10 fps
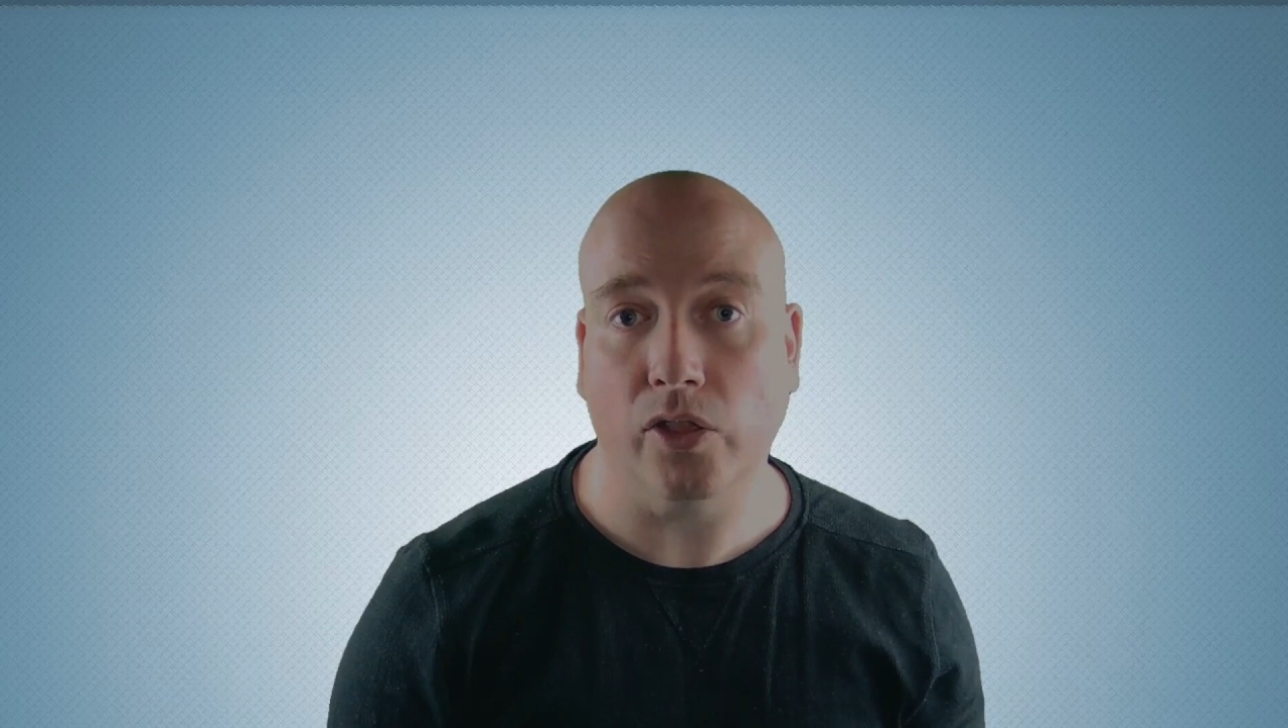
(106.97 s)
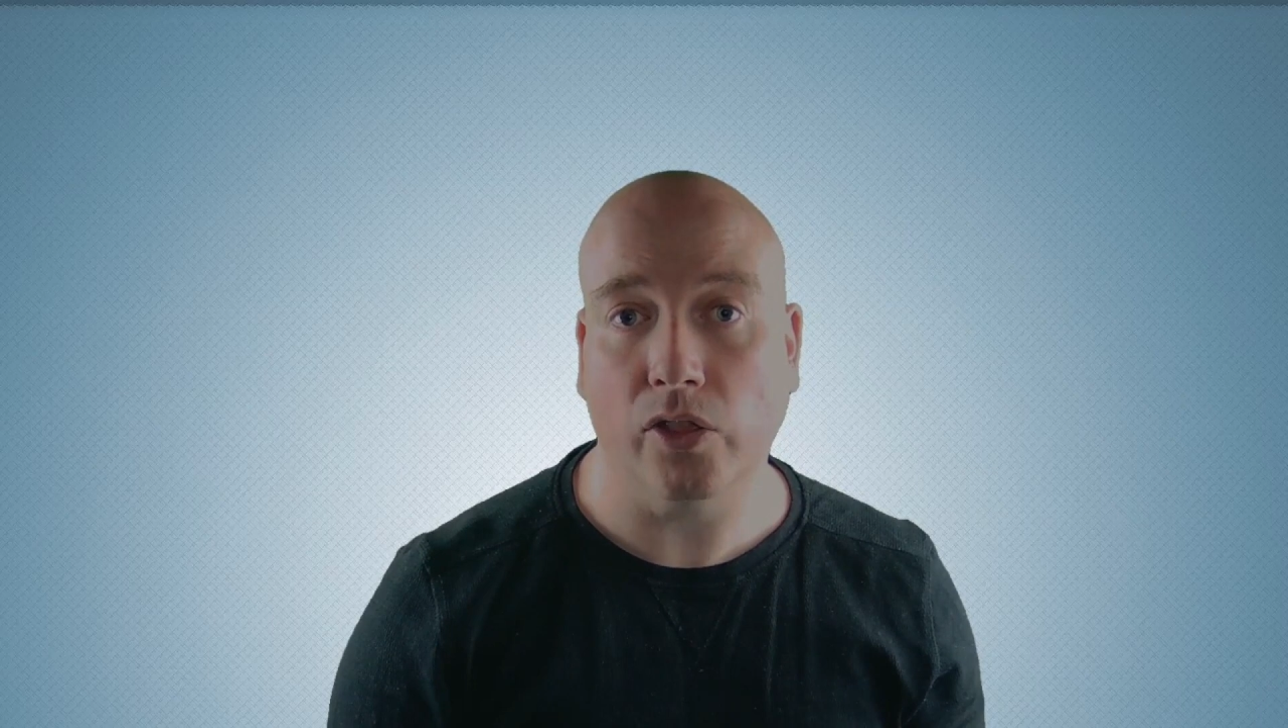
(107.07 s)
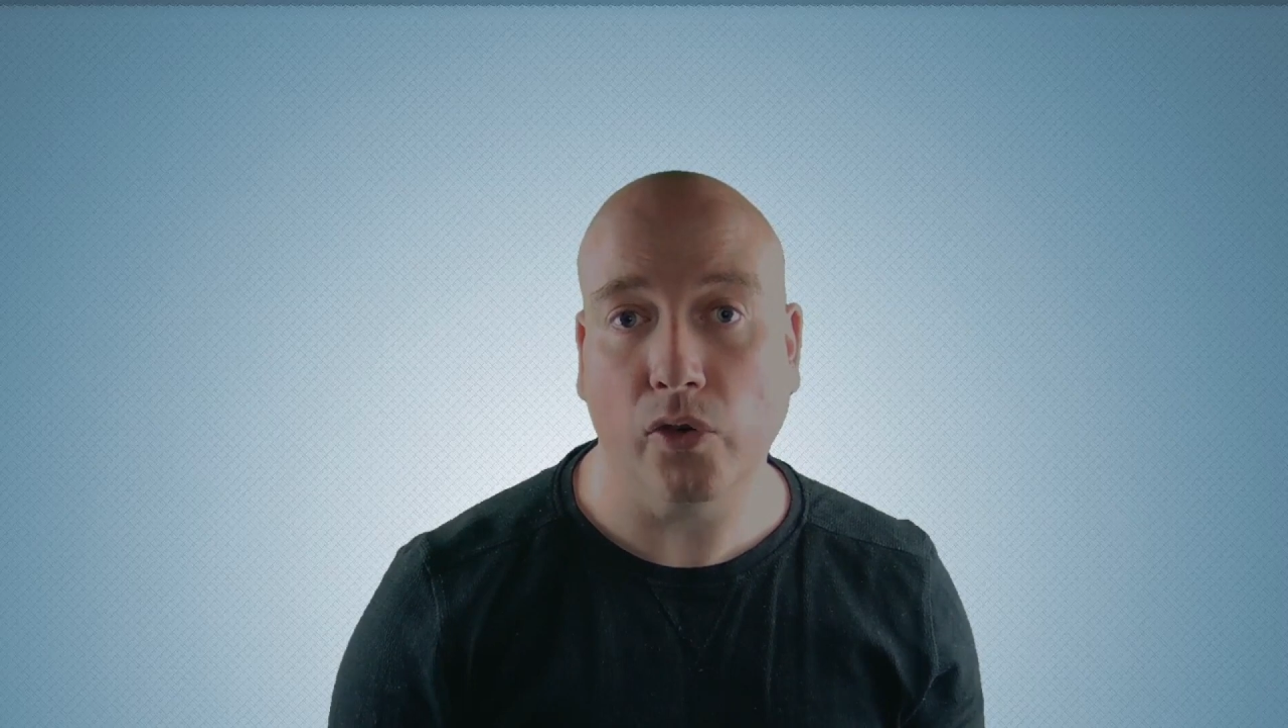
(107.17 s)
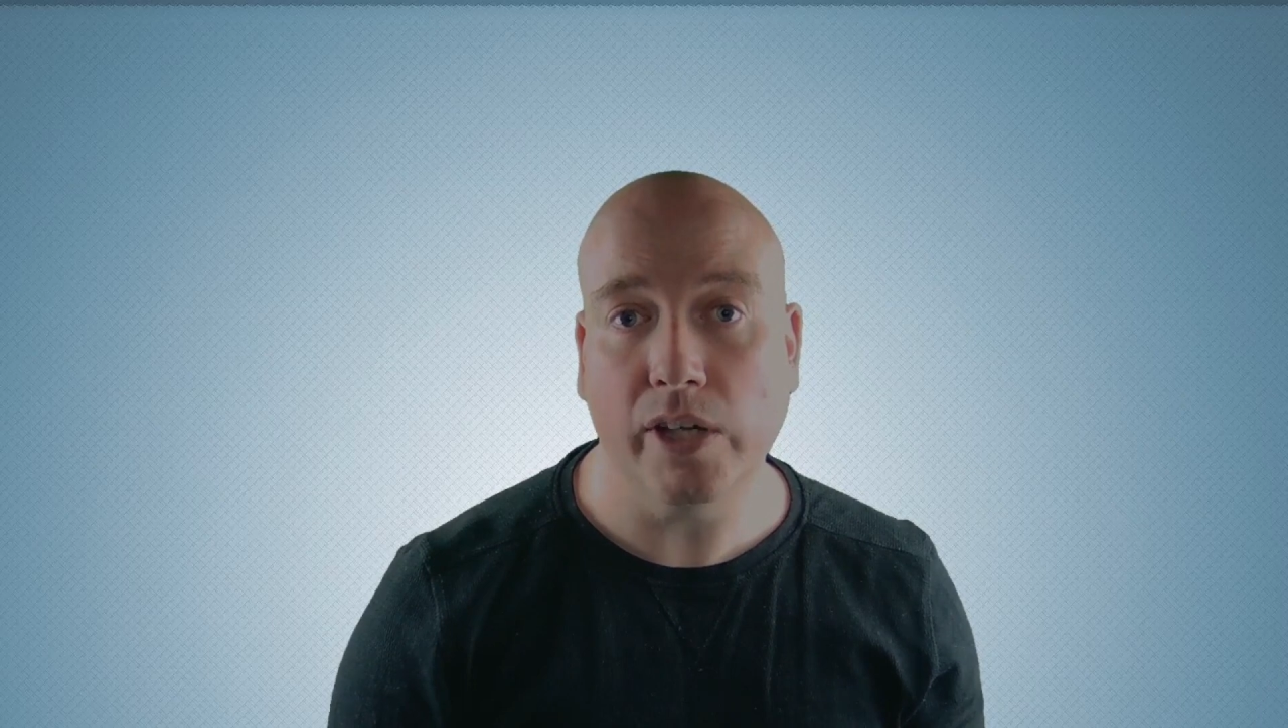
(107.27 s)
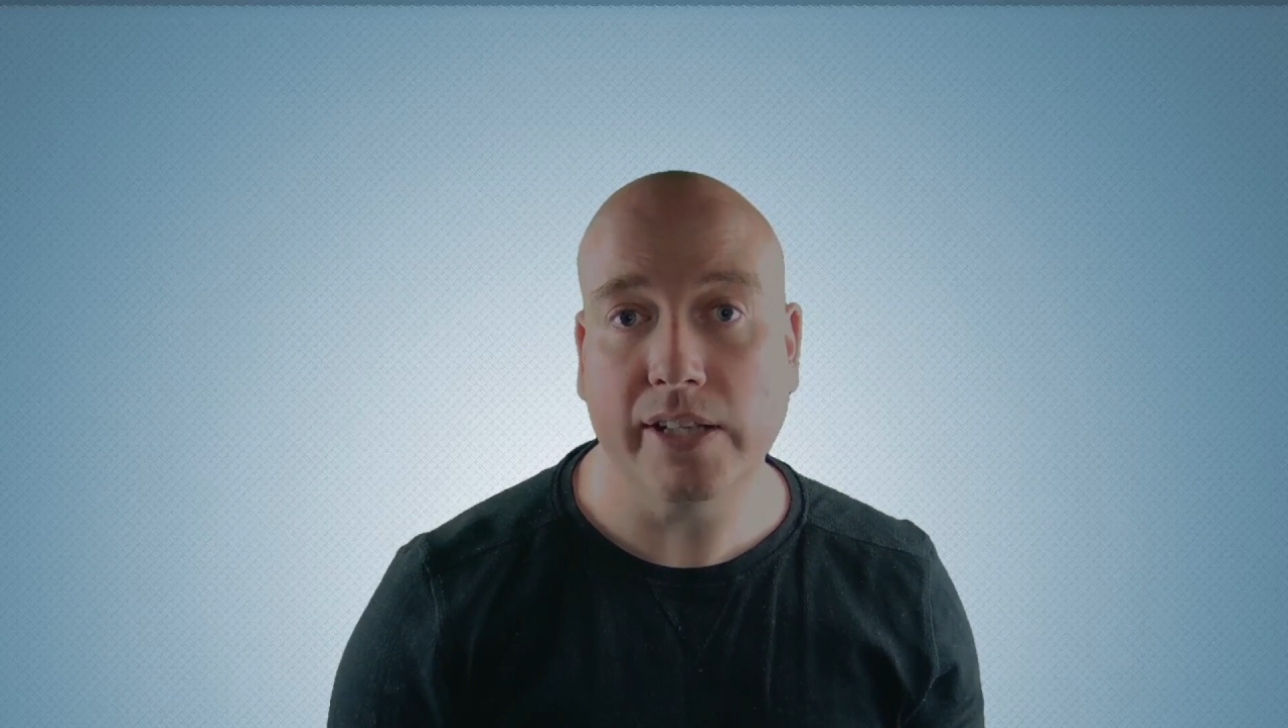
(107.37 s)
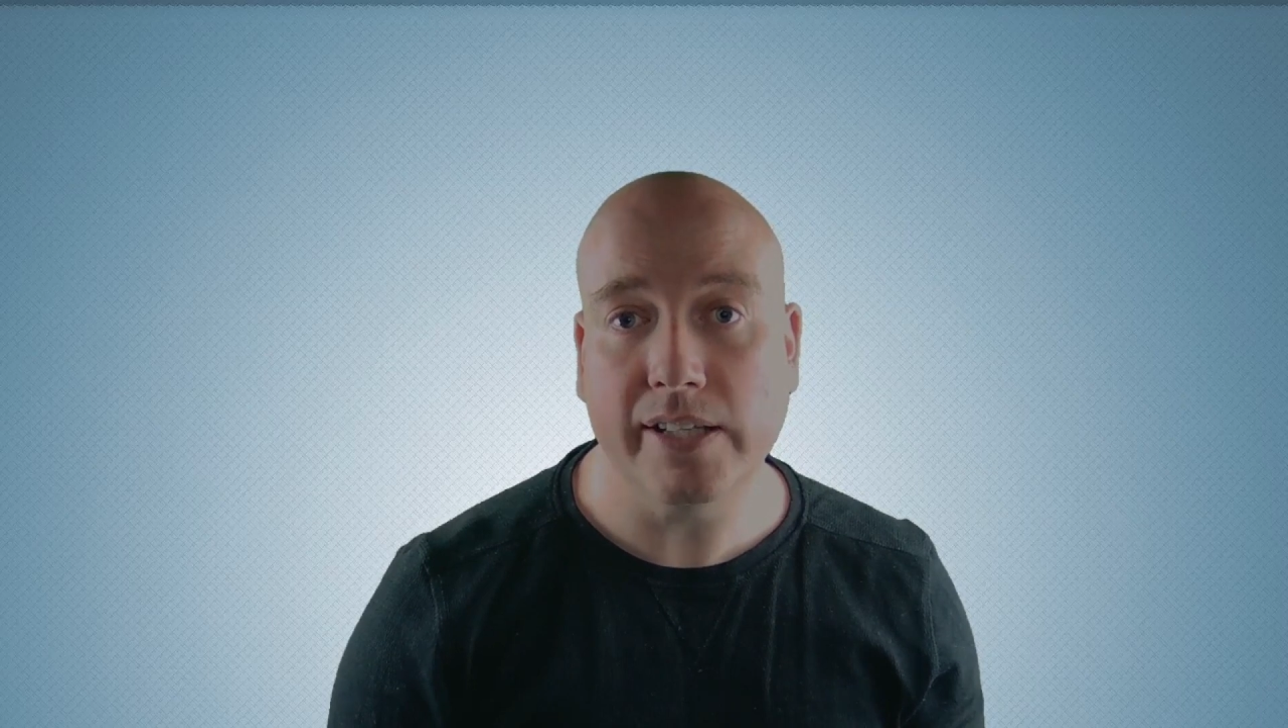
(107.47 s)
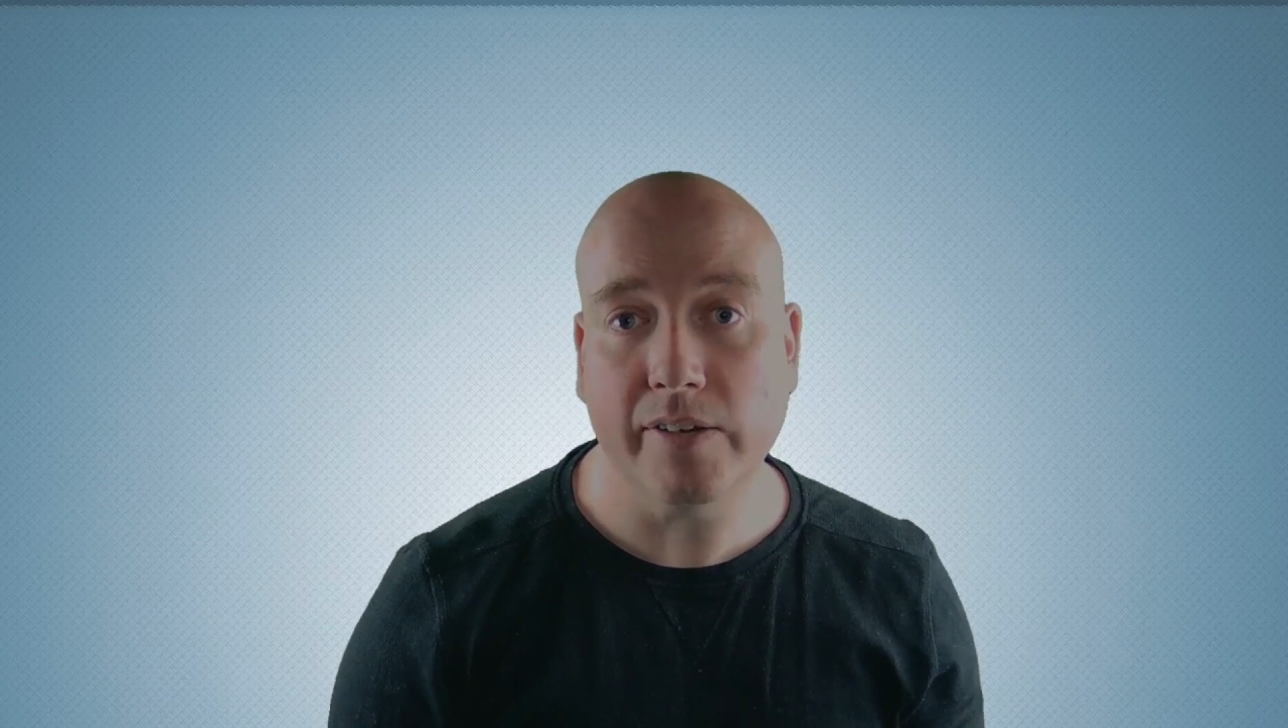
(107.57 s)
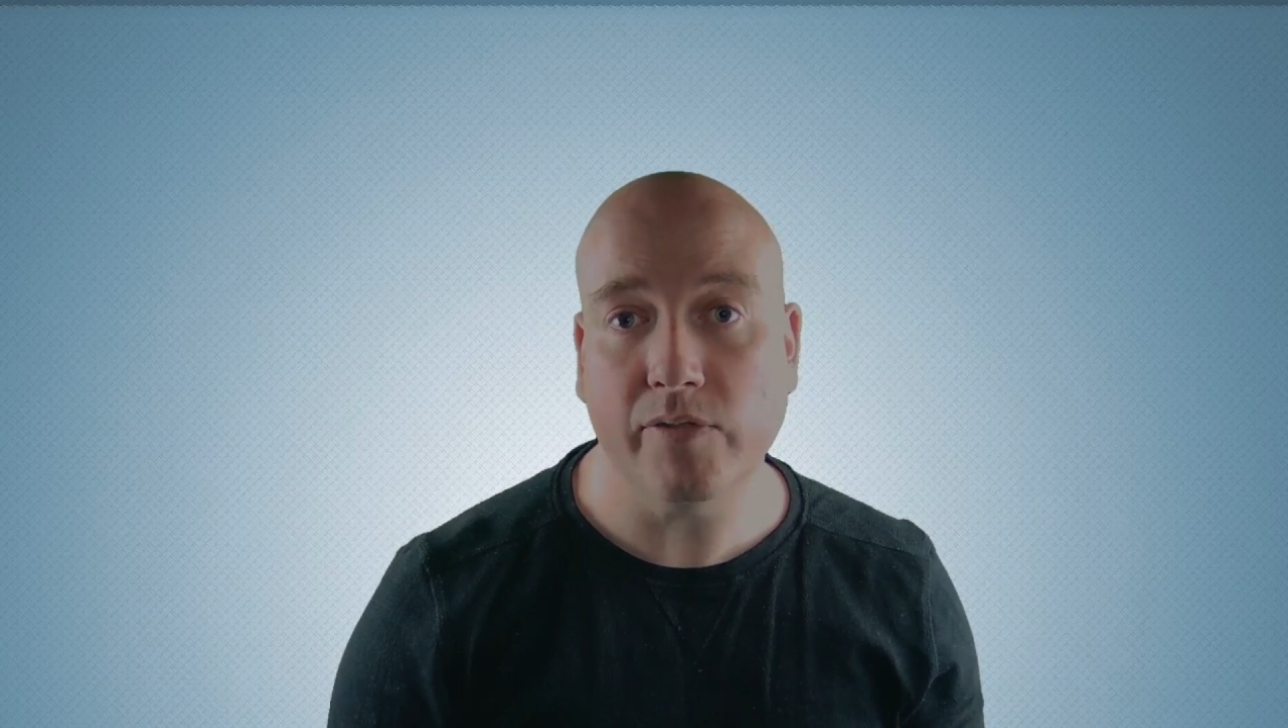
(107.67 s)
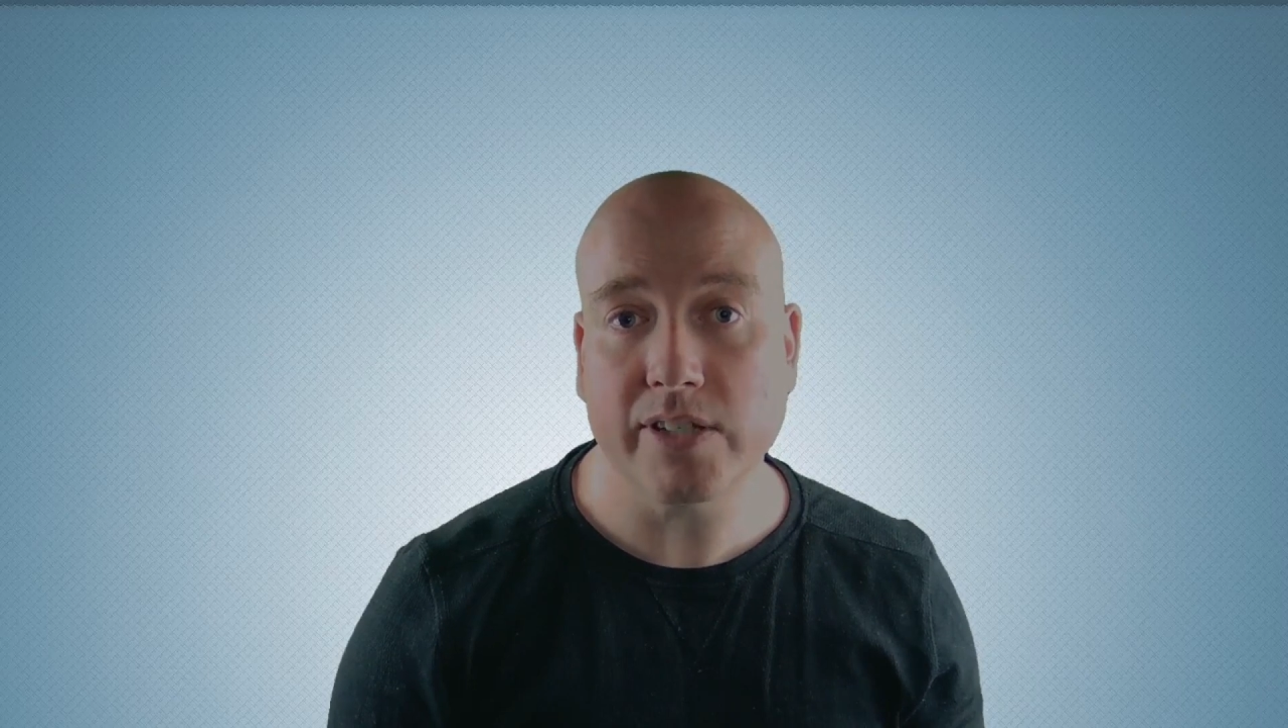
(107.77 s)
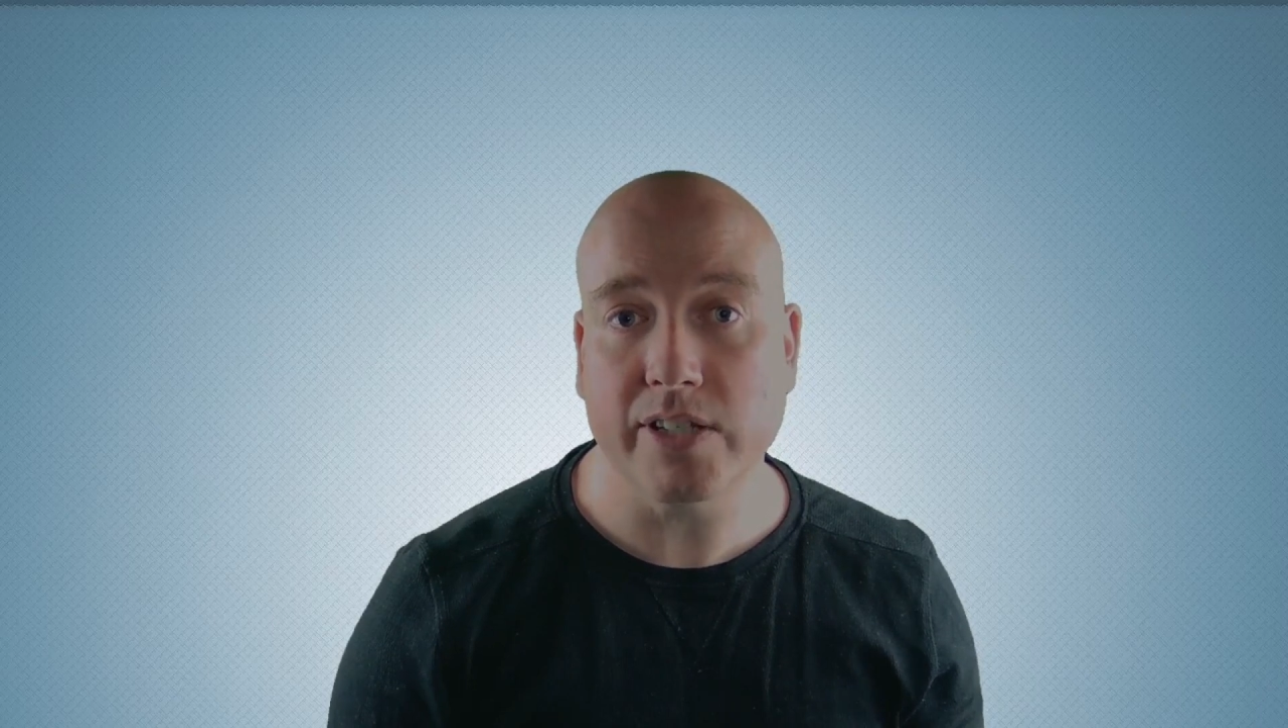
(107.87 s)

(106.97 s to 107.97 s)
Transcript: three different